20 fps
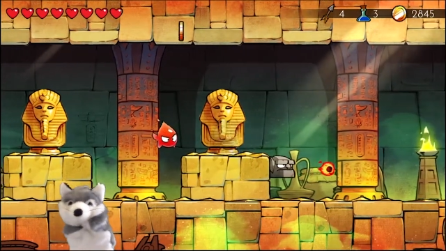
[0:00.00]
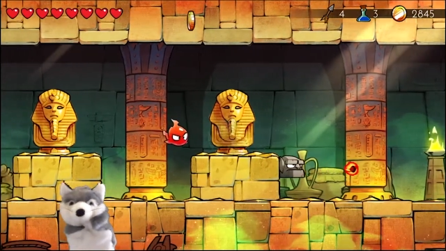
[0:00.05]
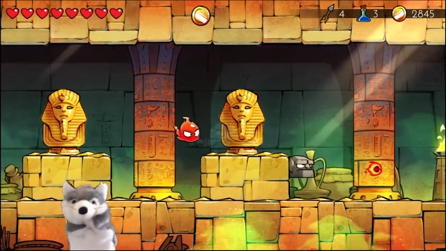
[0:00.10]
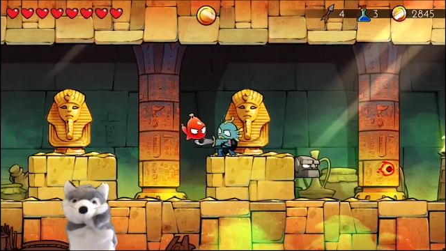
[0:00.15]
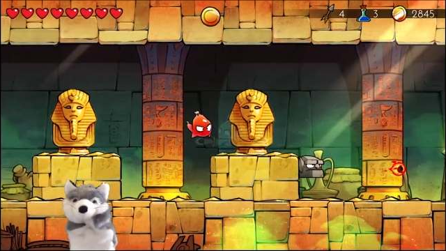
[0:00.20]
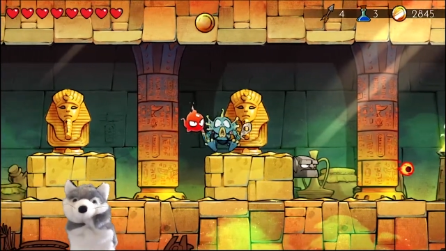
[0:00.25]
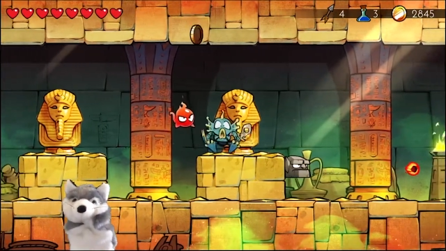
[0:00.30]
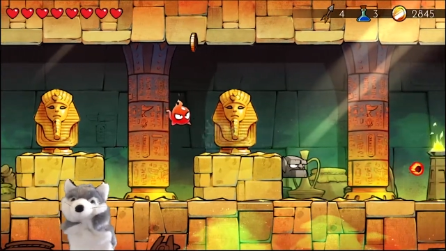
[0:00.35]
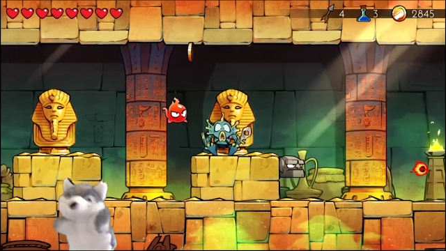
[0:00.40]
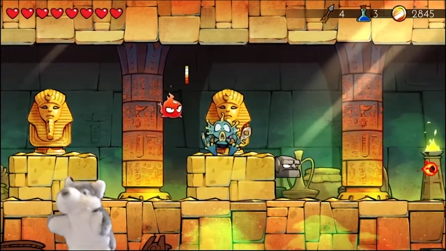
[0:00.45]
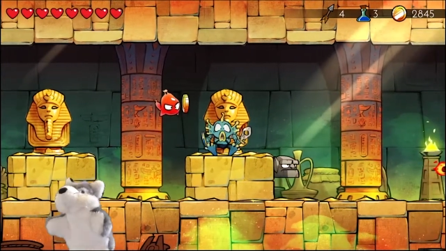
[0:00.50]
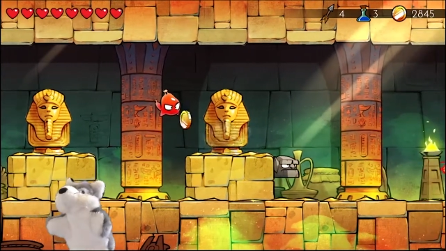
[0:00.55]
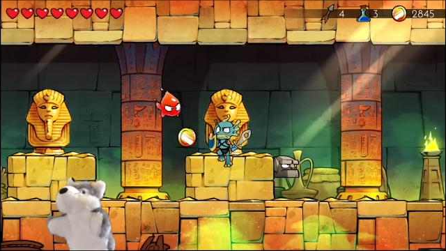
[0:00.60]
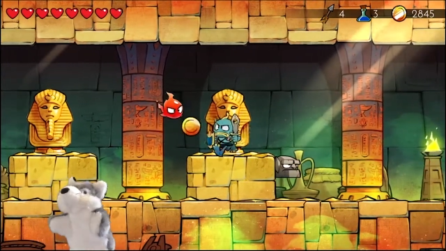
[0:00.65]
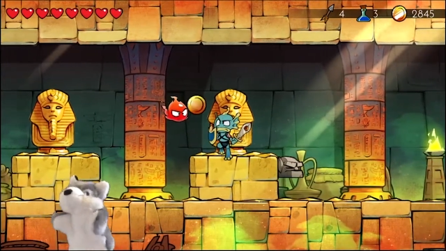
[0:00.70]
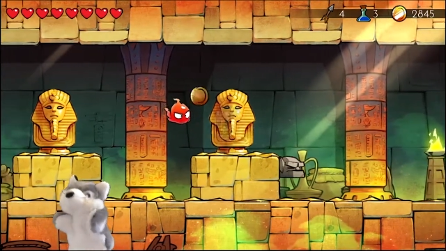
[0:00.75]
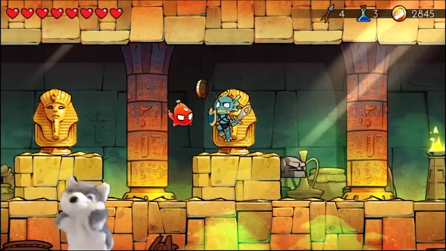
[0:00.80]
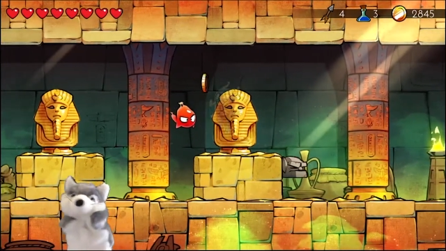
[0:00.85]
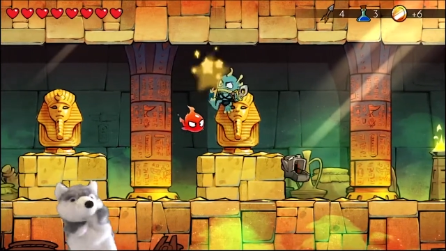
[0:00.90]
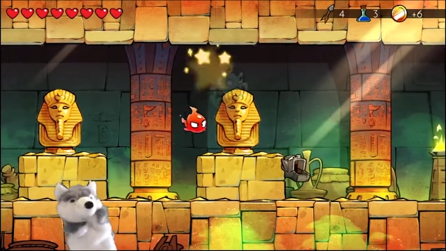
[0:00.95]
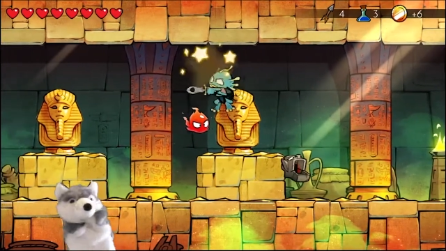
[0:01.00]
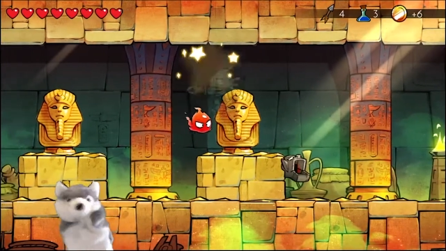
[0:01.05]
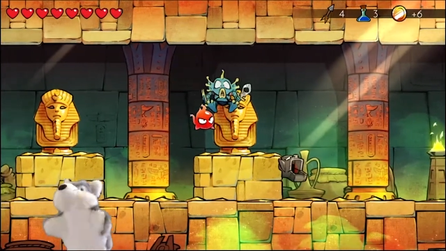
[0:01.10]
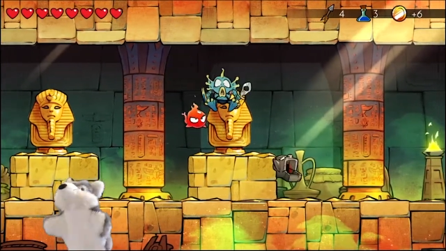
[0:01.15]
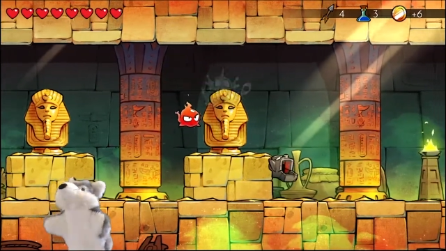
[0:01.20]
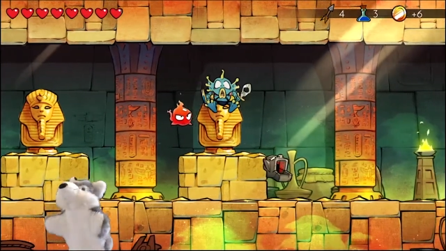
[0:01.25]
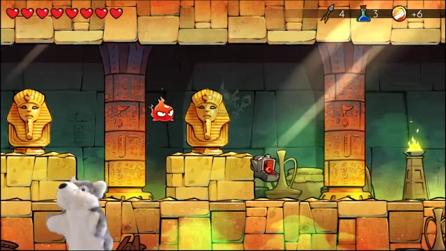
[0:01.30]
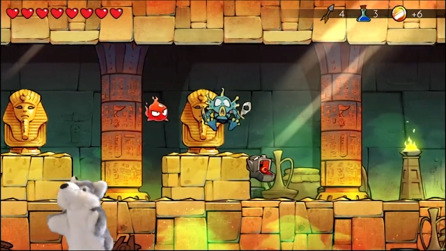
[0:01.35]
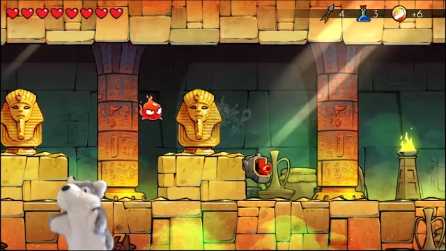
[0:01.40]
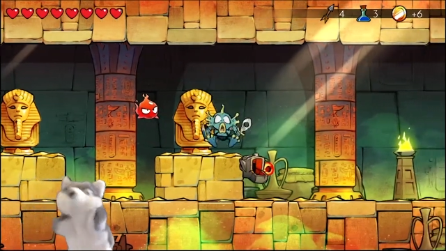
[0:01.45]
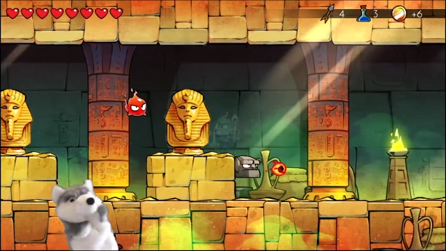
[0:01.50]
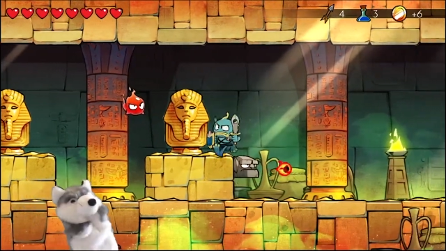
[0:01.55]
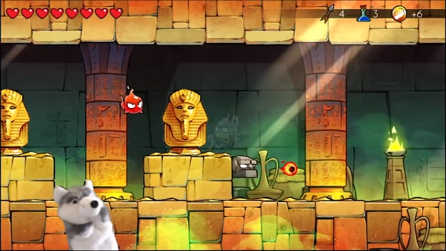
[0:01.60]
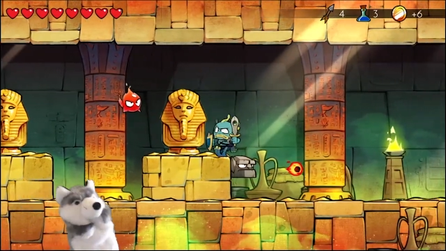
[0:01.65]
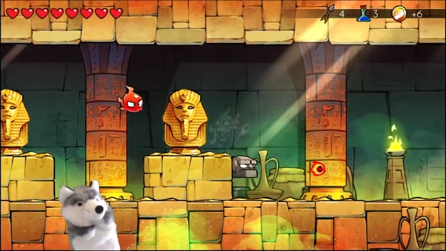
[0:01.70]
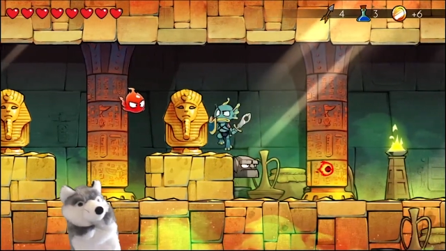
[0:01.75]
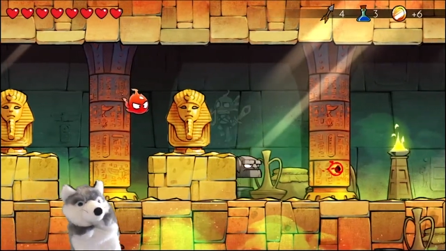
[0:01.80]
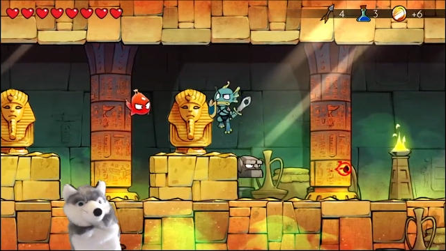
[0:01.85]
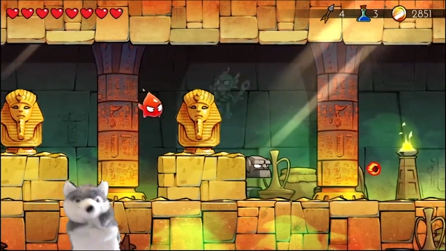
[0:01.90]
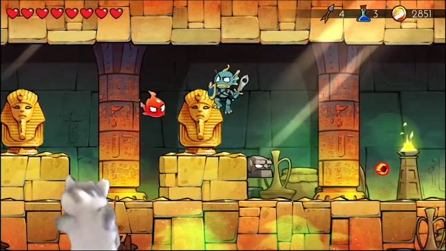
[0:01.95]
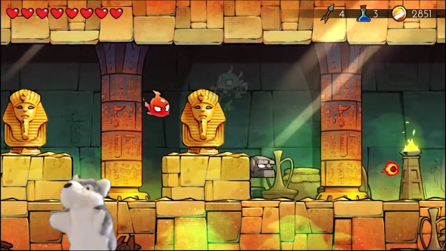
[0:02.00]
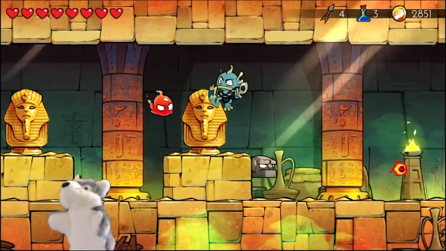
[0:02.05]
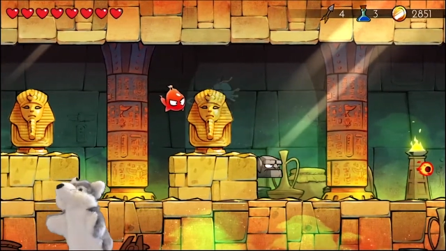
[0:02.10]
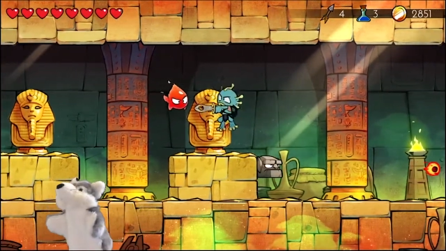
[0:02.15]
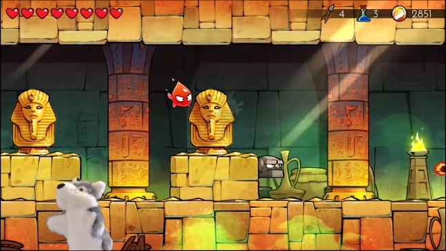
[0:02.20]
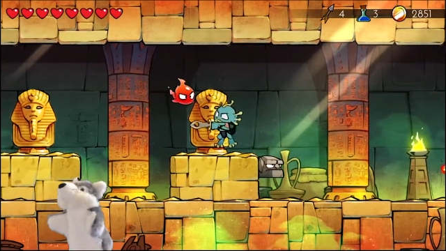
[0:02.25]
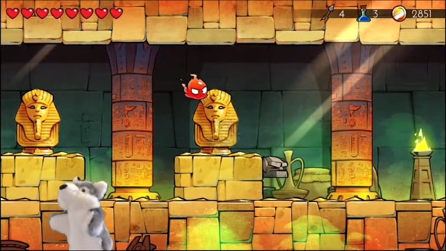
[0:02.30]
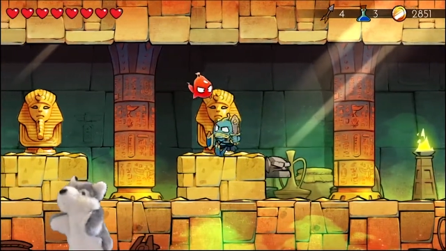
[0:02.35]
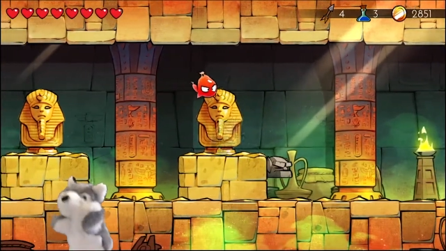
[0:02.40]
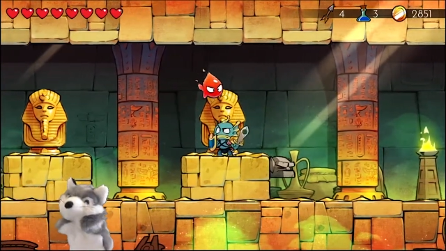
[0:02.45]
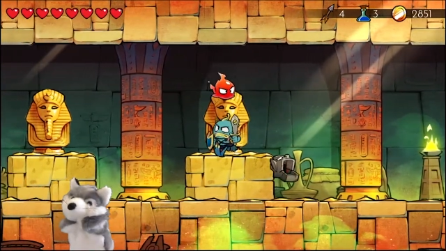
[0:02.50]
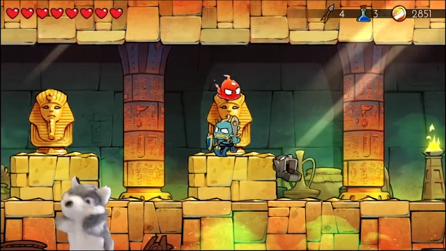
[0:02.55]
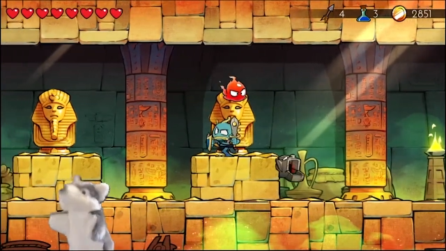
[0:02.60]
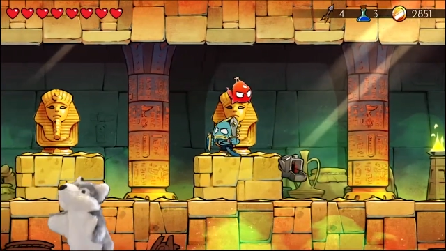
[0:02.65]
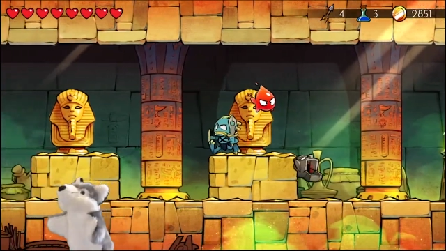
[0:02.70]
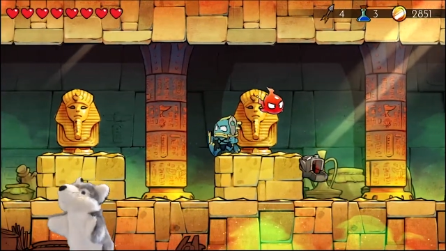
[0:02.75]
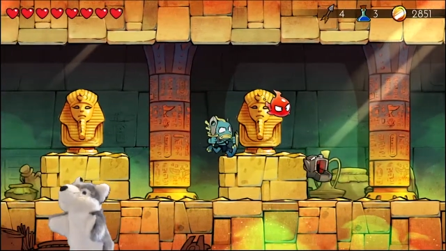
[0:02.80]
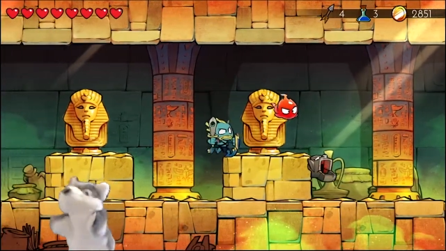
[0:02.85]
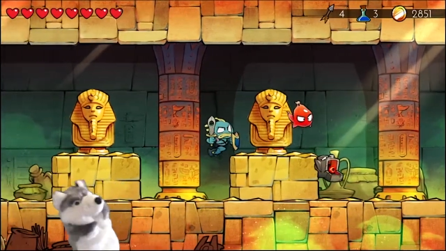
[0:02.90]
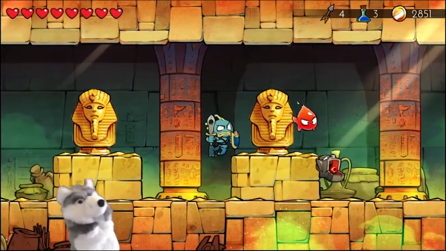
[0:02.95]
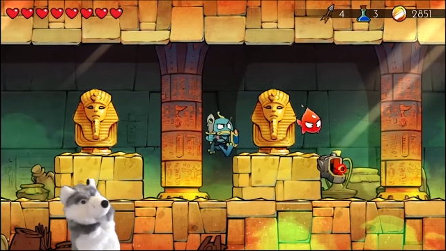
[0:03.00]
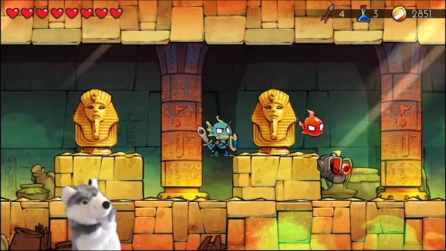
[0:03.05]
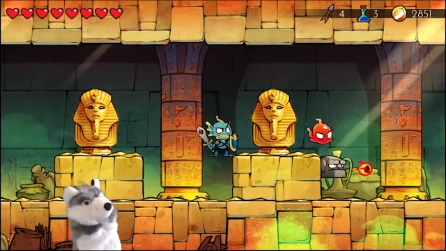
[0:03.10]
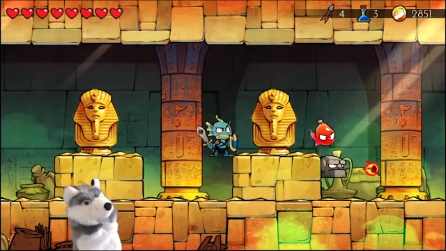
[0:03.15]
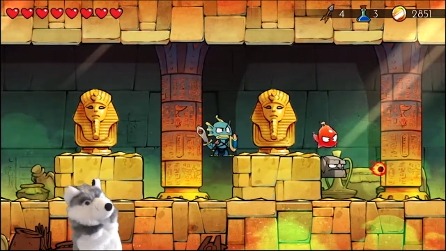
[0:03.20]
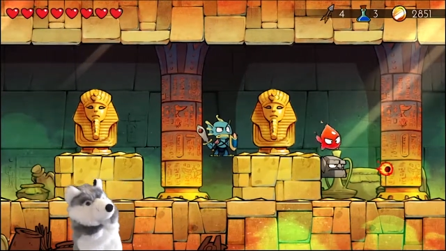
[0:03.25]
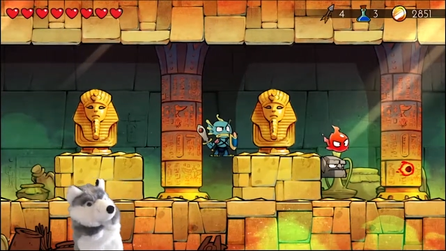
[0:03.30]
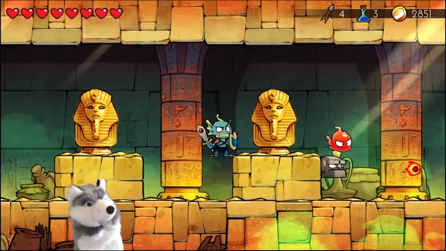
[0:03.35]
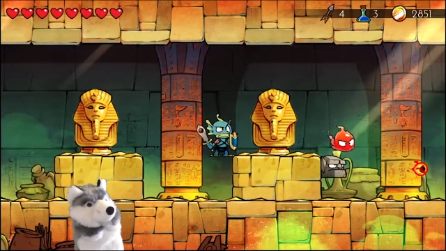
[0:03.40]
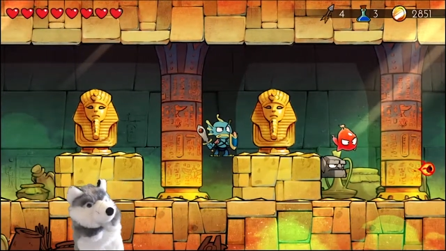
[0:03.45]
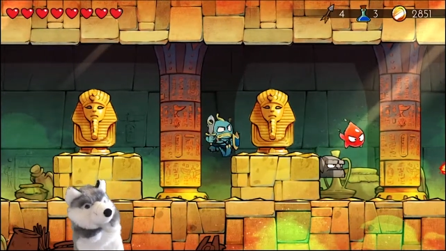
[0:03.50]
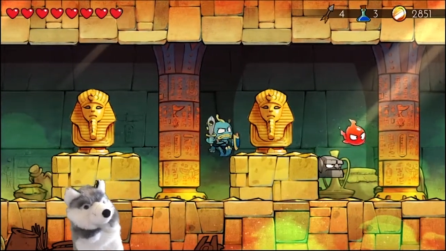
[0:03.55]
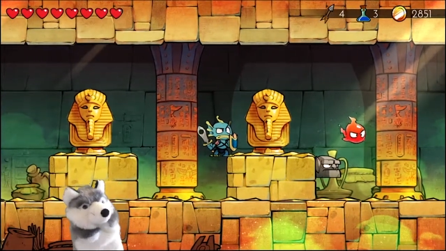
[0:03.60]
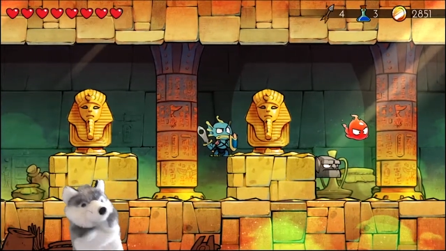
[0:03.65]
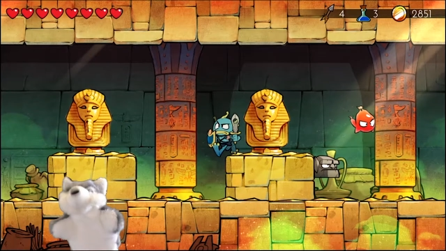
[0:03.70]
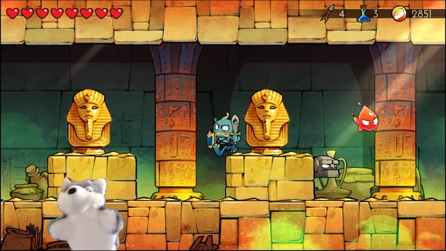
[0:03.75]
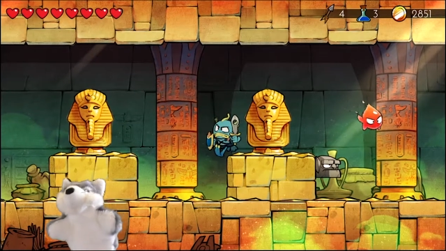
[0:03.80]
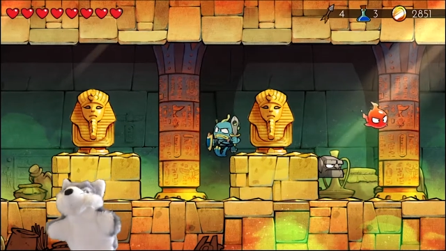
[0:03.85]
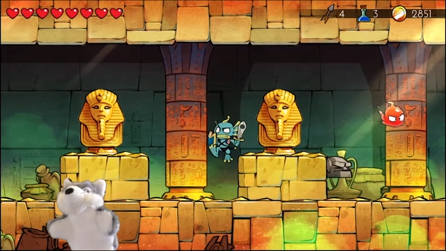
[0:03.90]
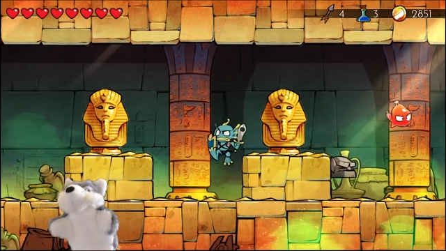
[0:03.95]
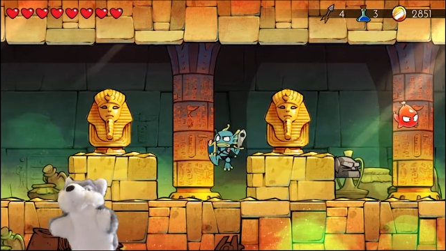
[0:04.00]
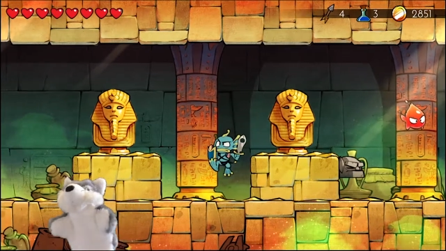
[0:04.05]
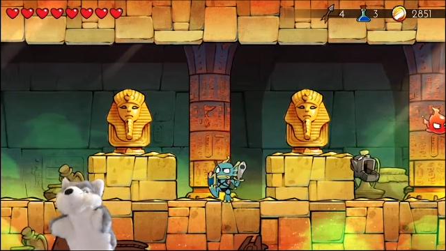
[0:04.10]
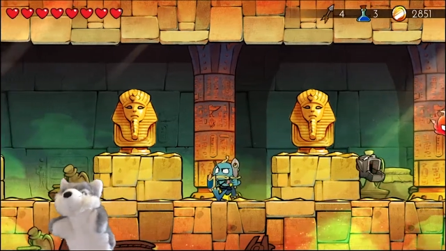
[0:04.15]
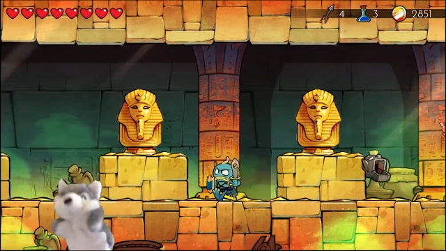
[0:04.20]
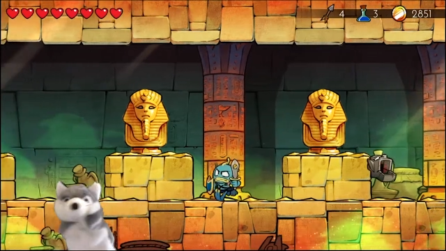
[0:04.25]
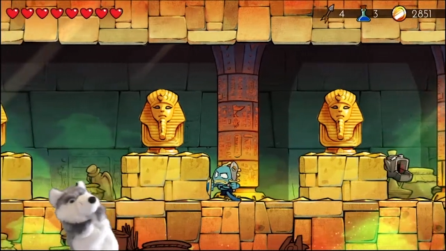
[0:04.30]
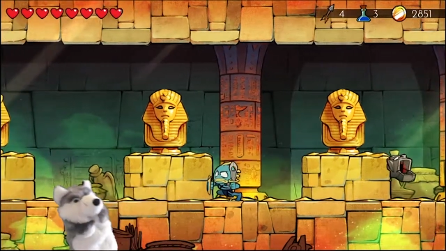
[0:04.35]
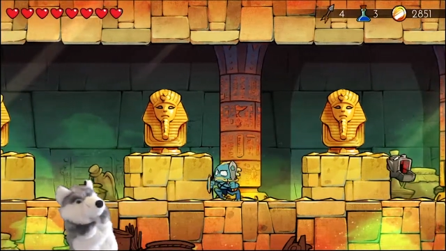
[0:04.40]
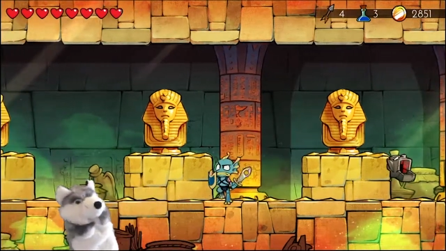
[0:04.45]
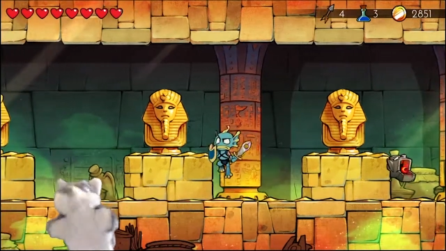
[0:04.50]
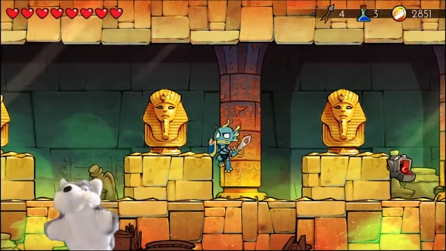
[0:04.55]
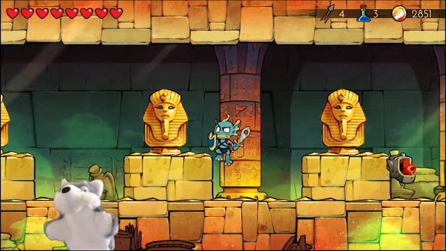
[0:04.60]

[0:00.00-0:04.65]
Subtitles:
Nobody's mouth can be seen.